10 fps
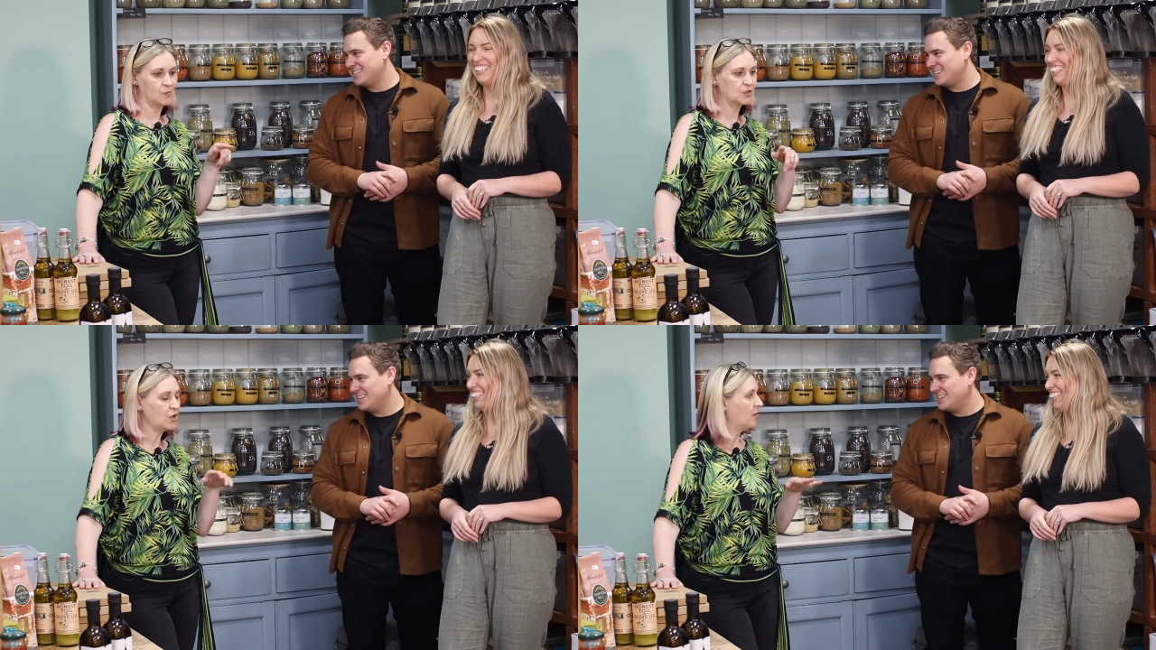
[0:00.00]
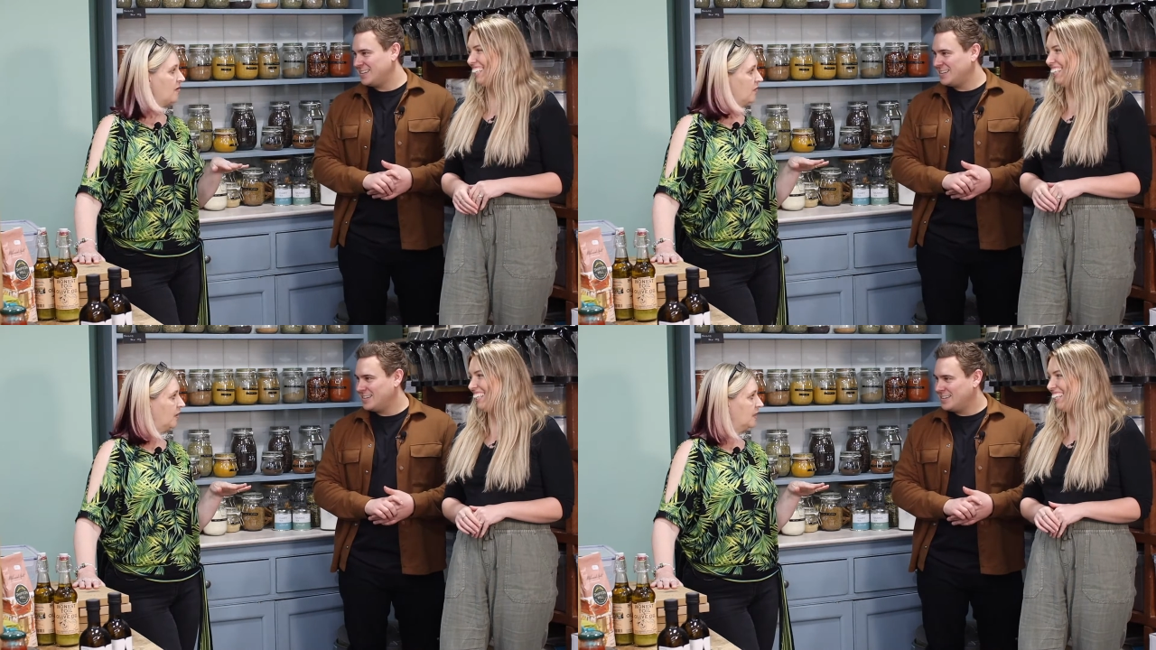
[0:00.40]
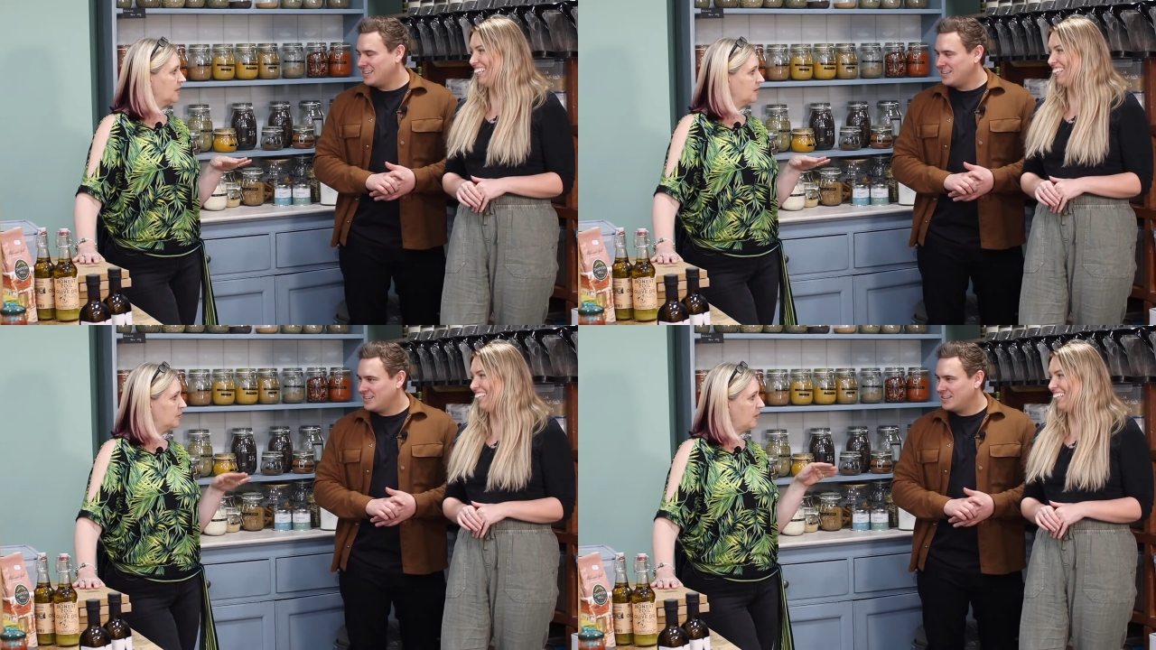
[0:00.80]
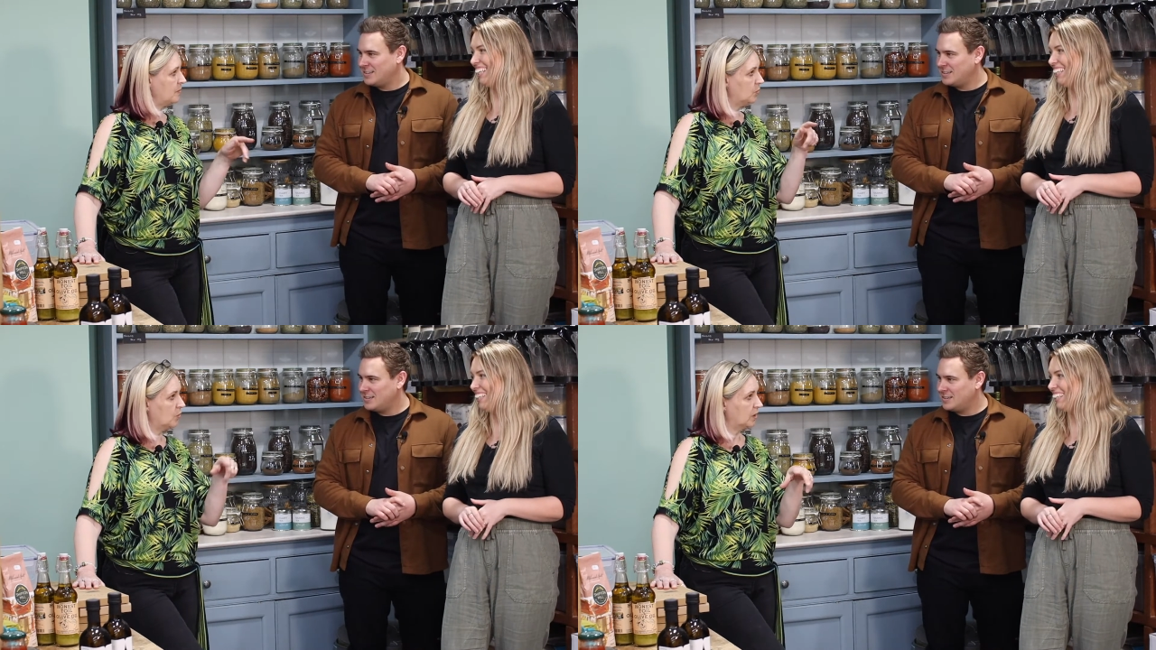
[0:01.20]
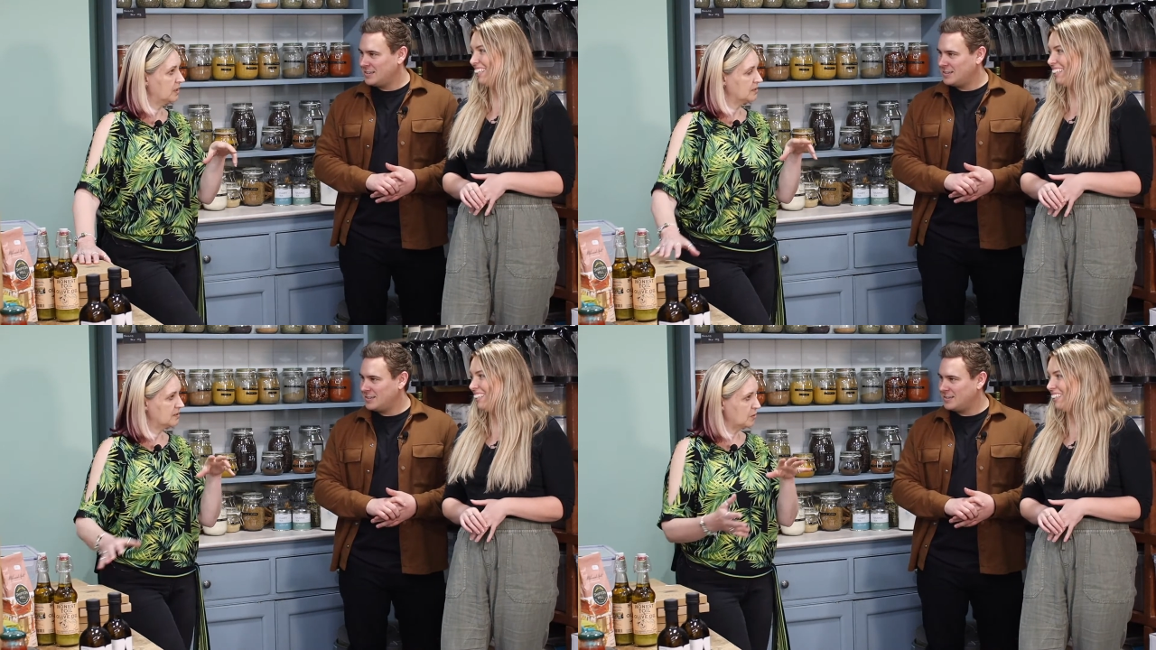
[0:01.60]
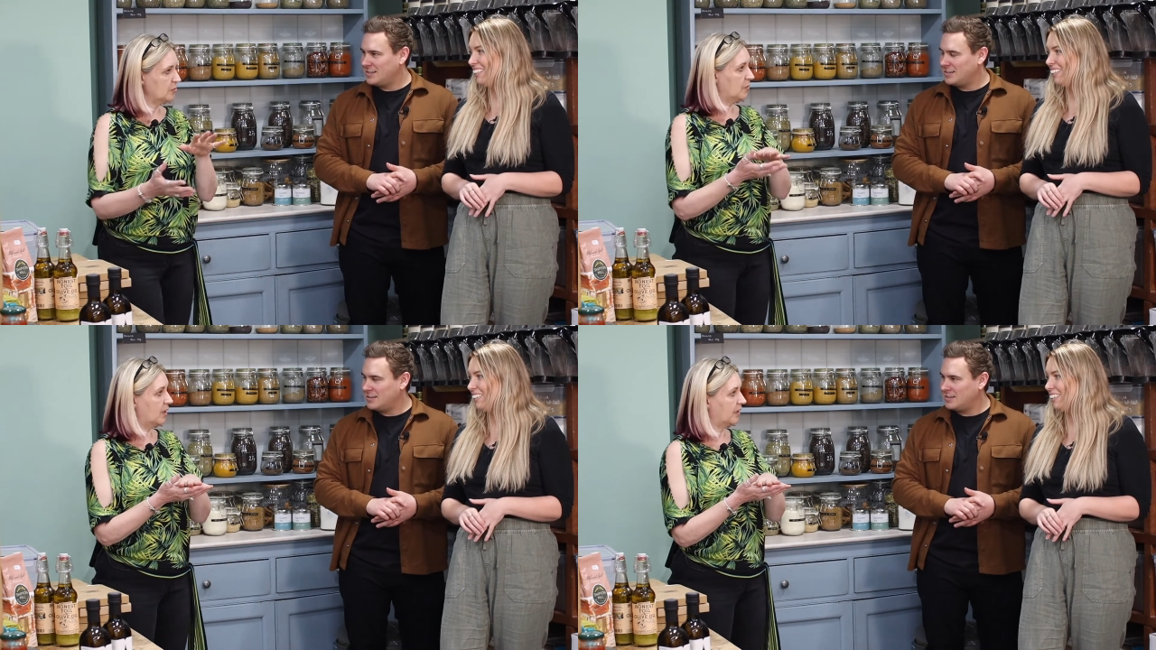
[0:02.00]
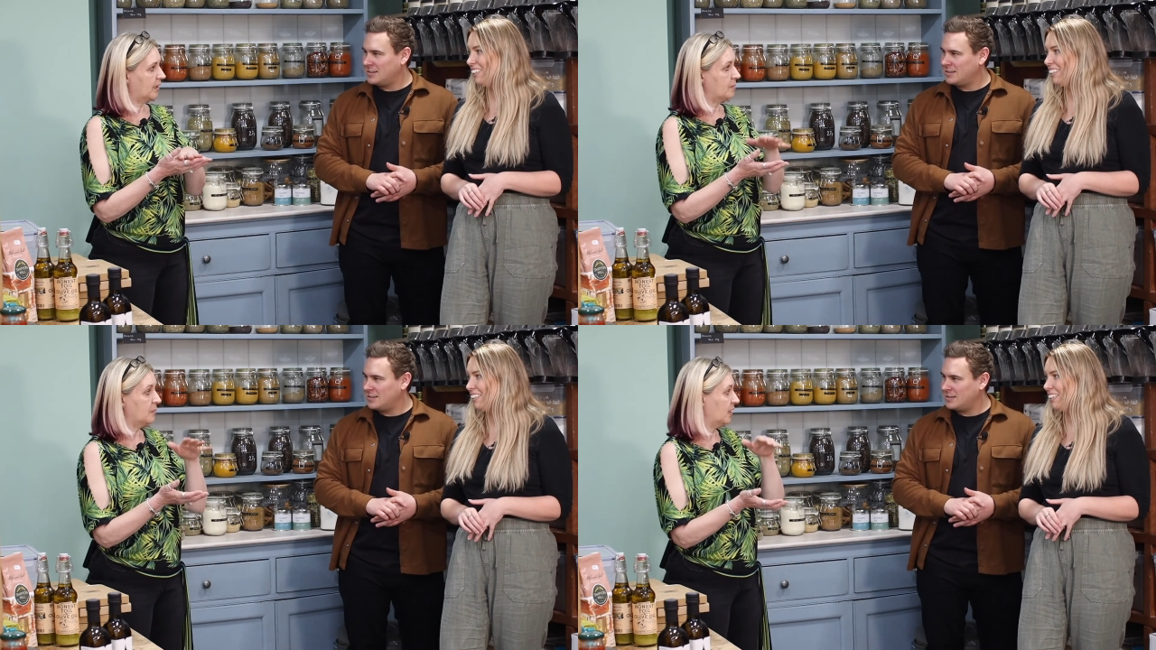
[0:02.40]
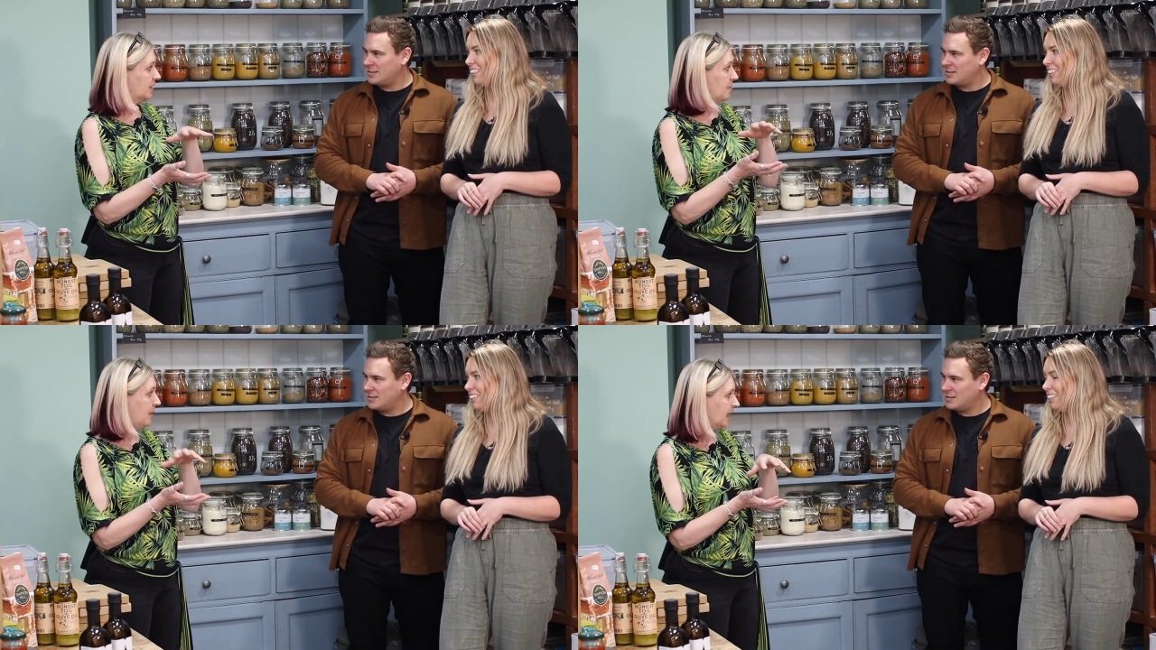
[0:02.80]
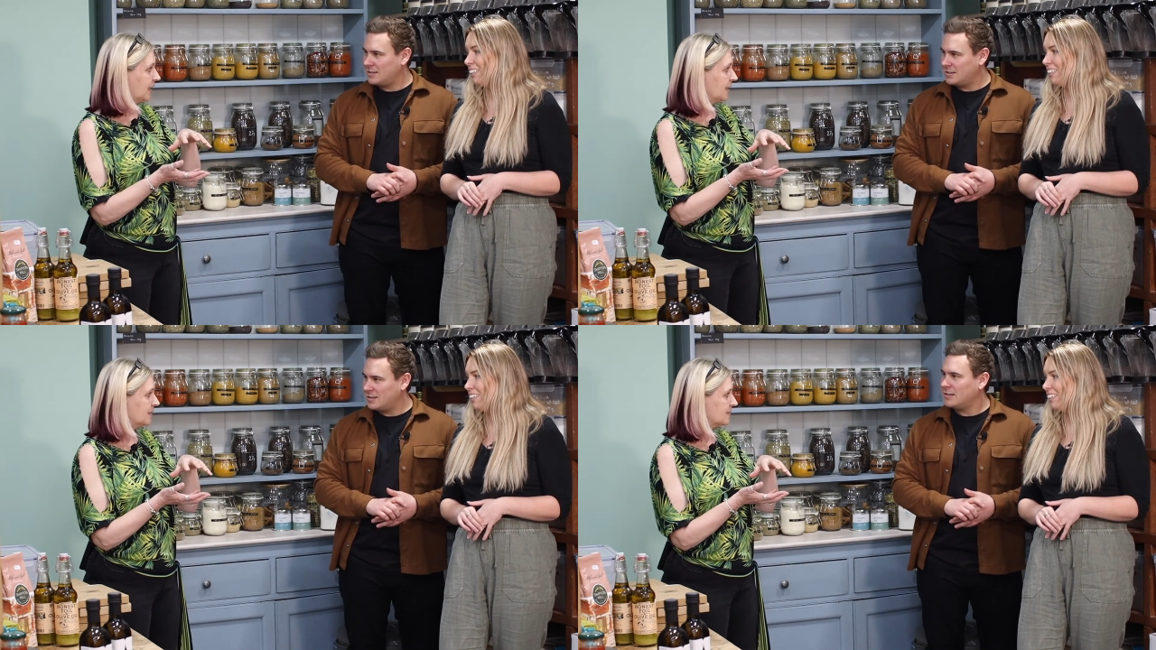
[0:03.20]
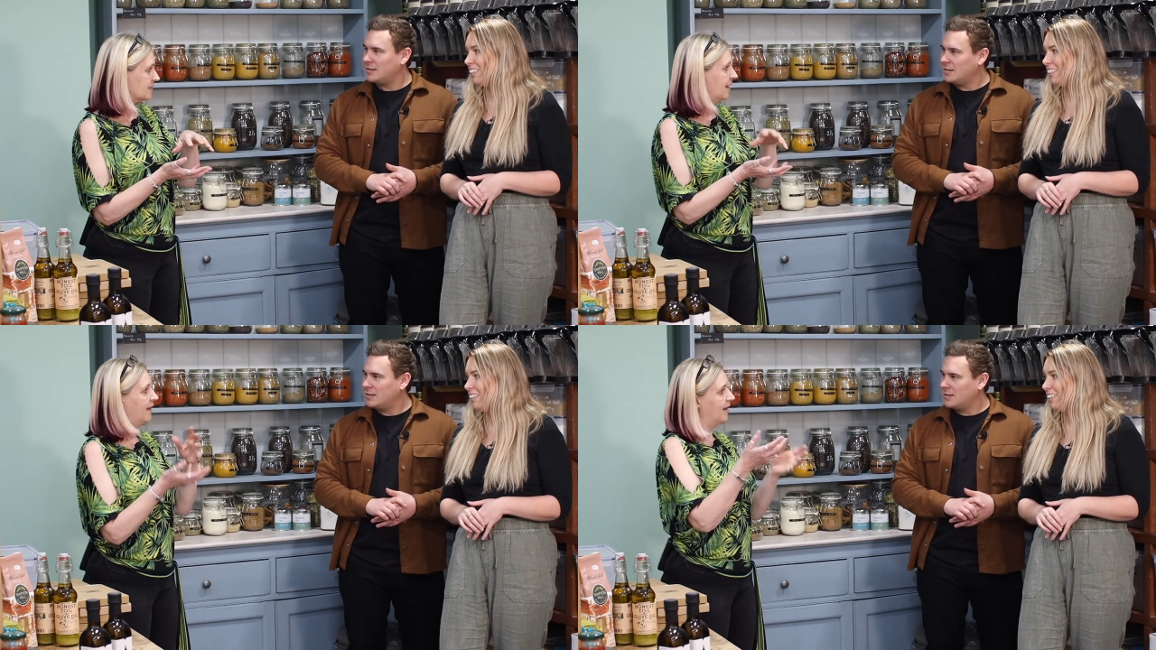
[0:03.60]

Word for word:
Speaker 1: was horrified that people were going to the supermarket and buying their packets